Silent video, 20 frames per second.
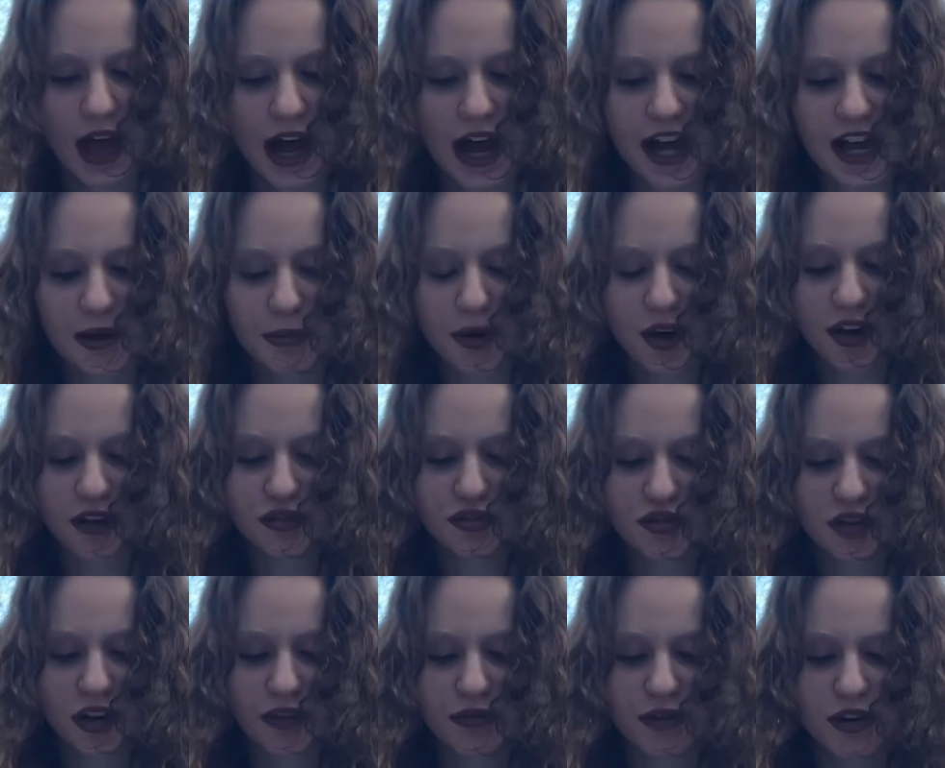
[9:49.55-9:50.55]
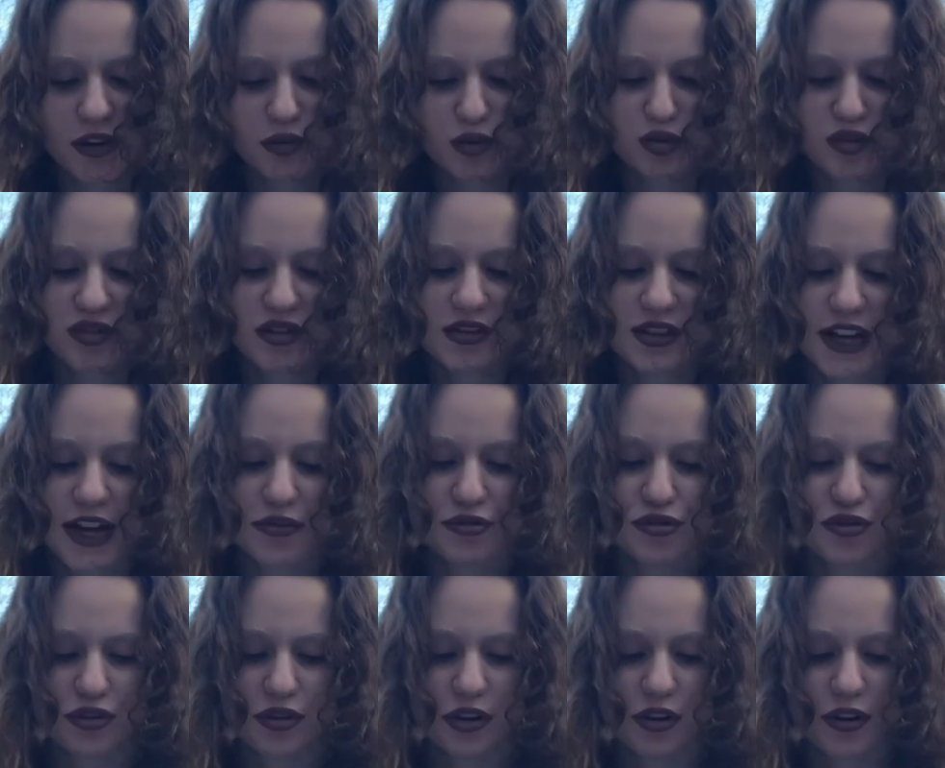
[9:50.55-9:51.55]
I am not sure if this was
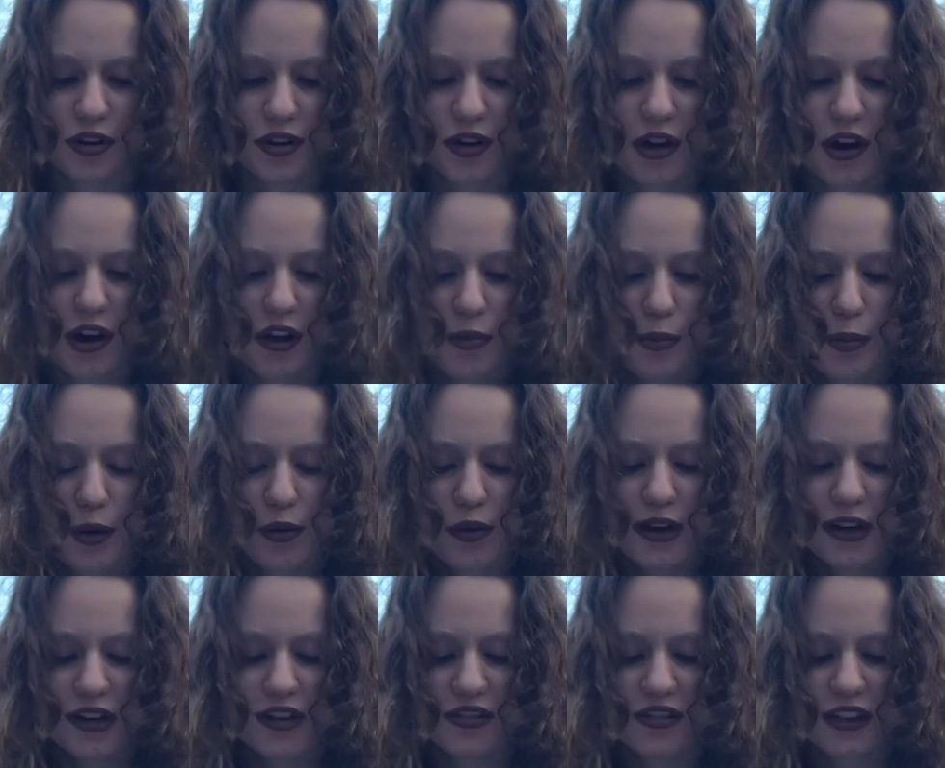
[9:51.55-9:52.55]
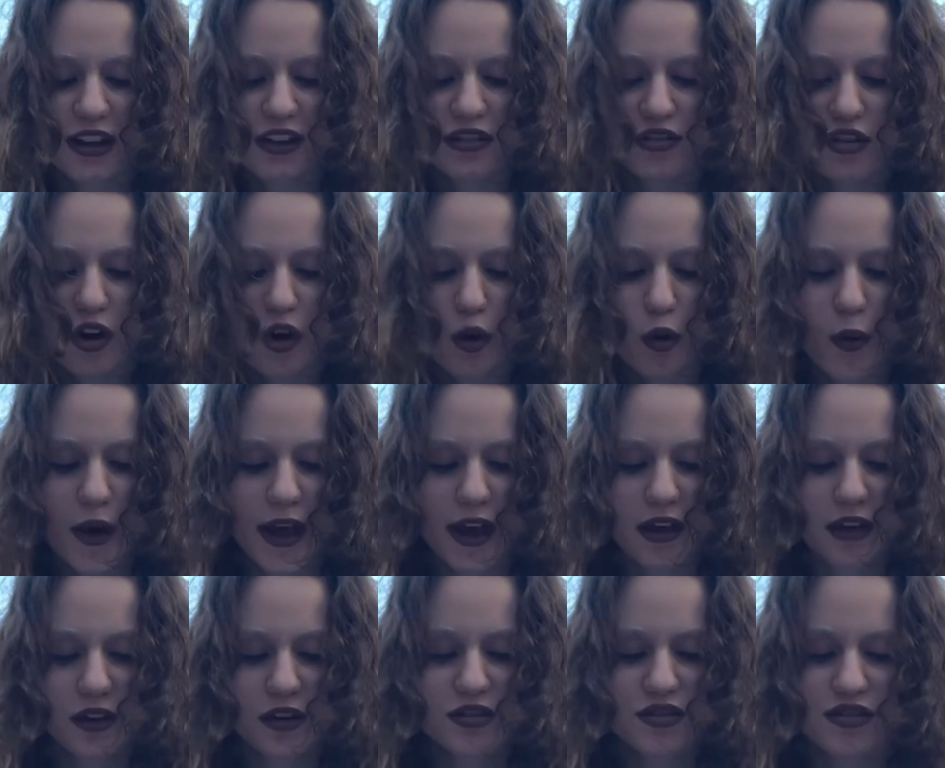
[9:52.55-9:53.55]
intentional or not, but when he says
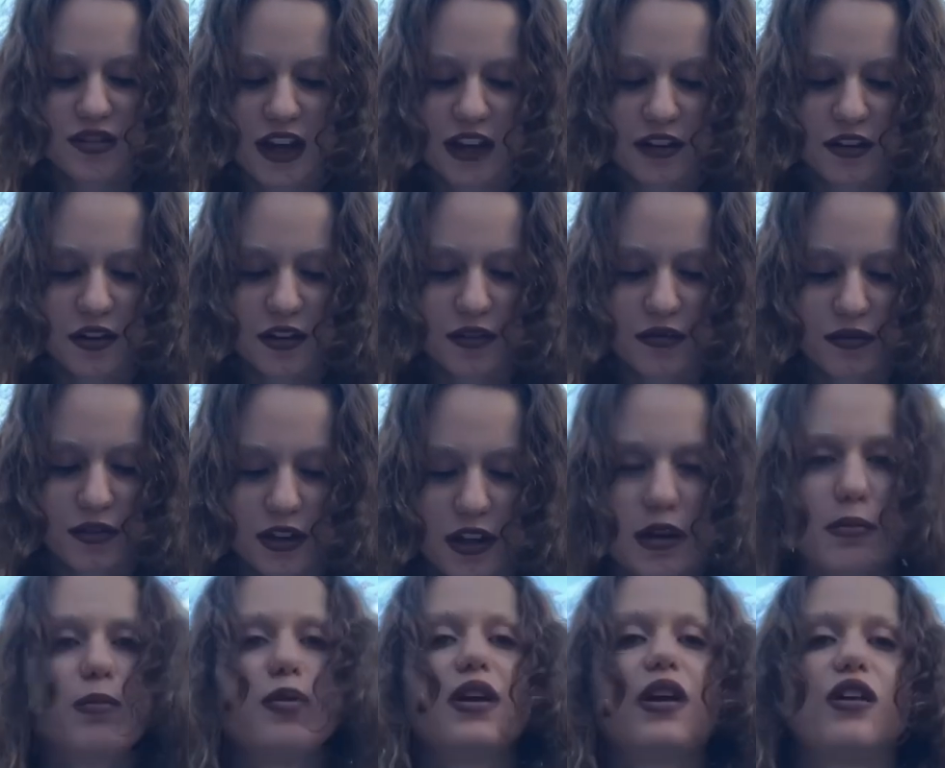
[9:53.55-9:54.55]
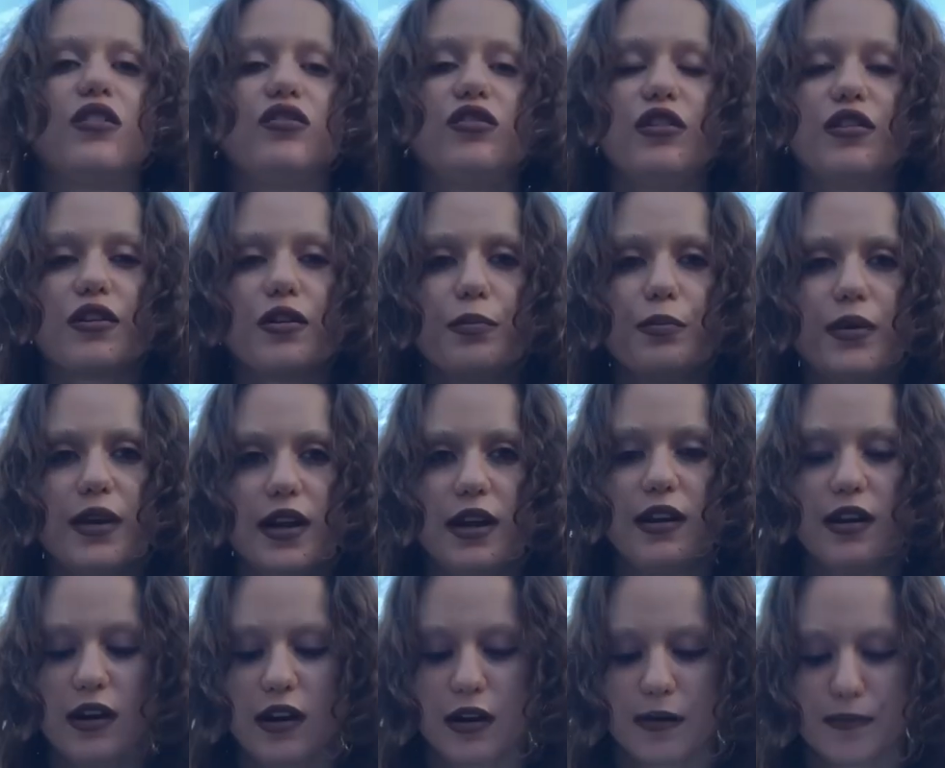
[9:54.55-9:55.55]
away consecutively, because he
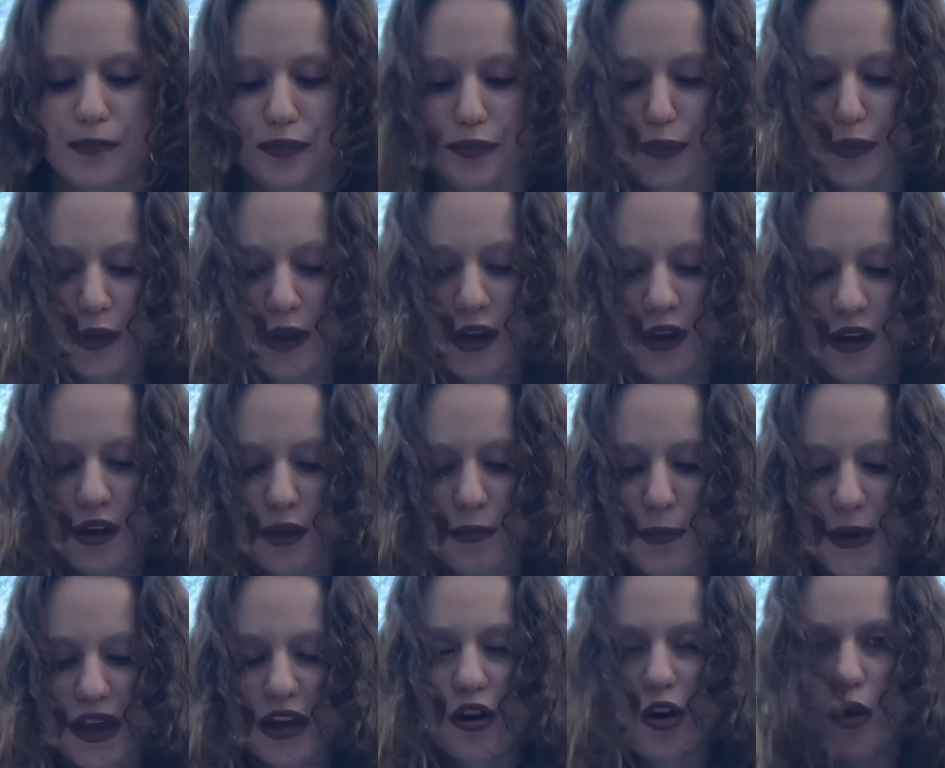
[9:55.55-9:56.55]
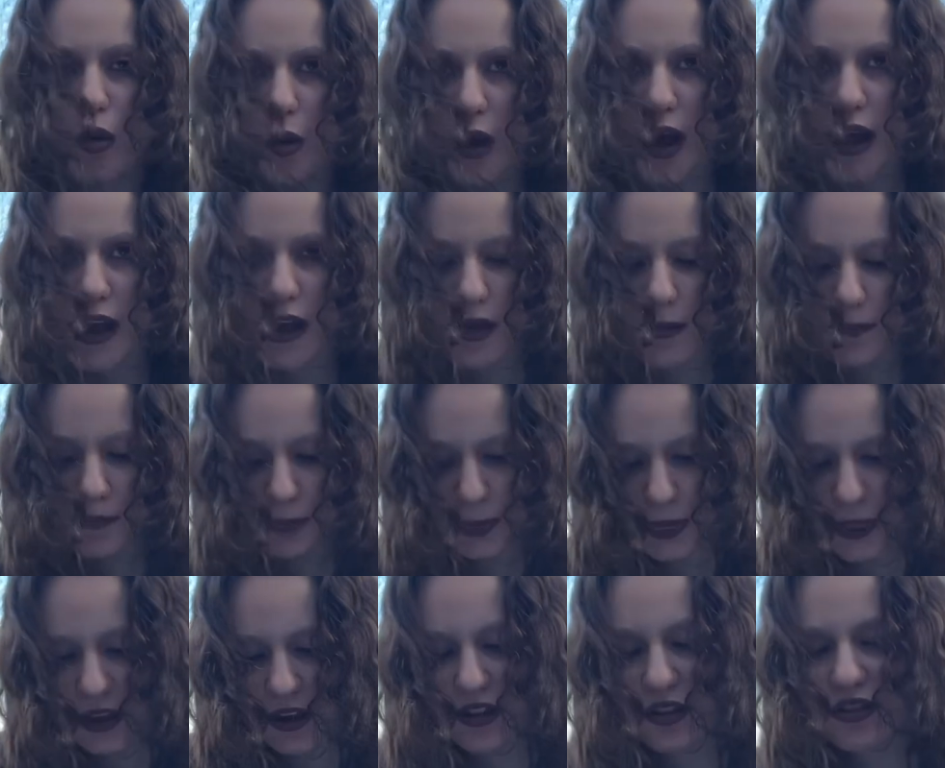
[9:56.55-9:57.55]
repeated make a way,
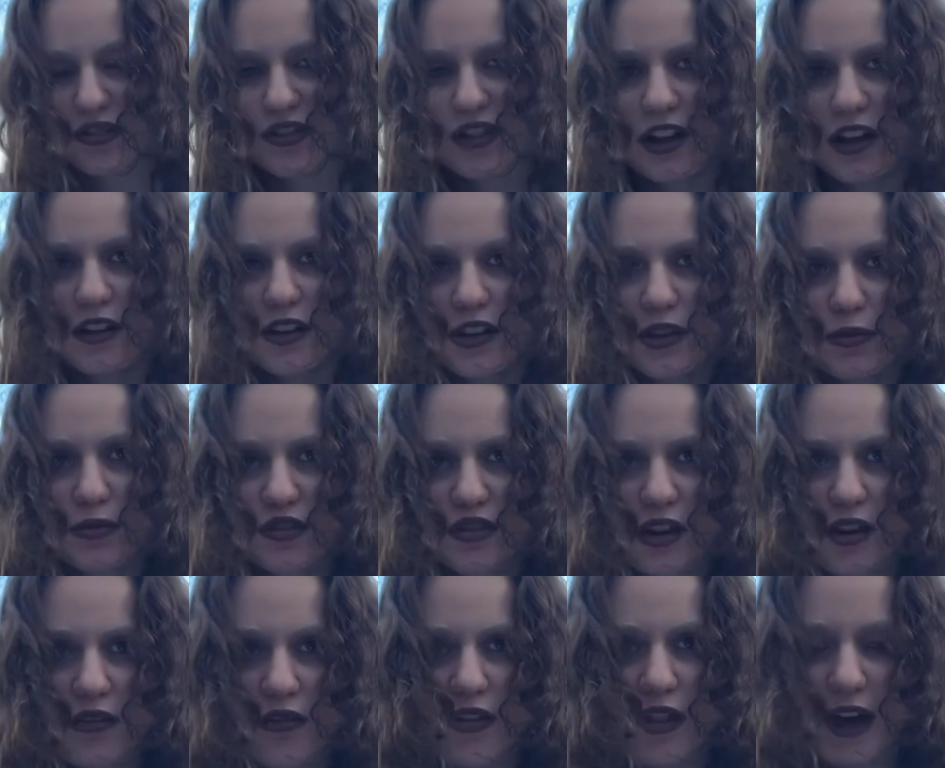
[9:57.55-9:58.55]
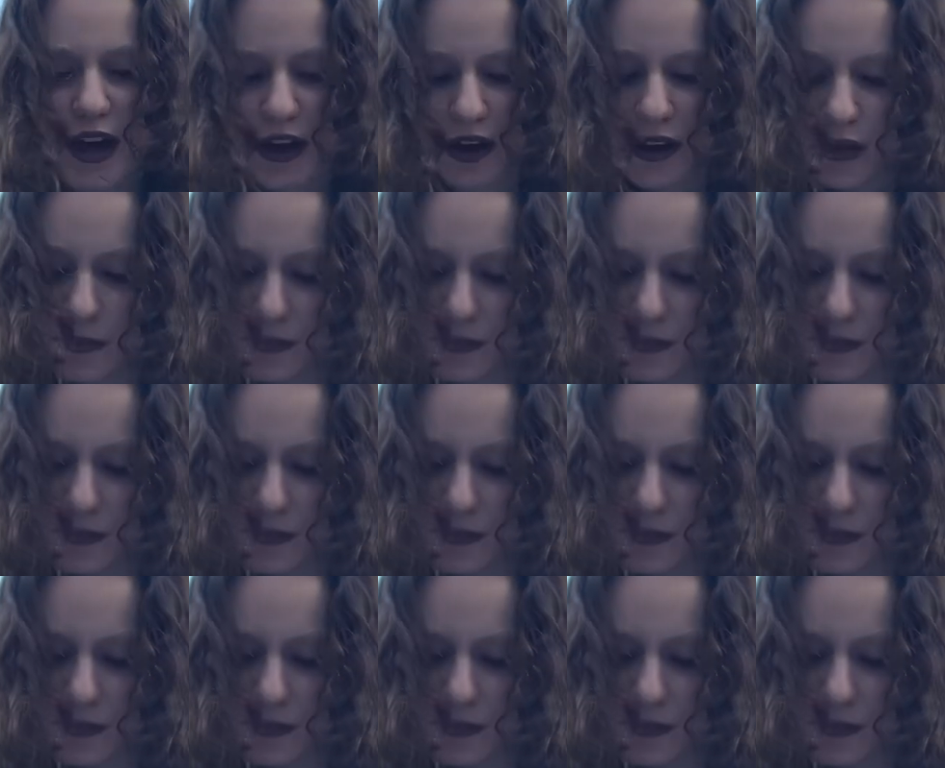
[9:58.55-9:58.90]
he's telling himself that.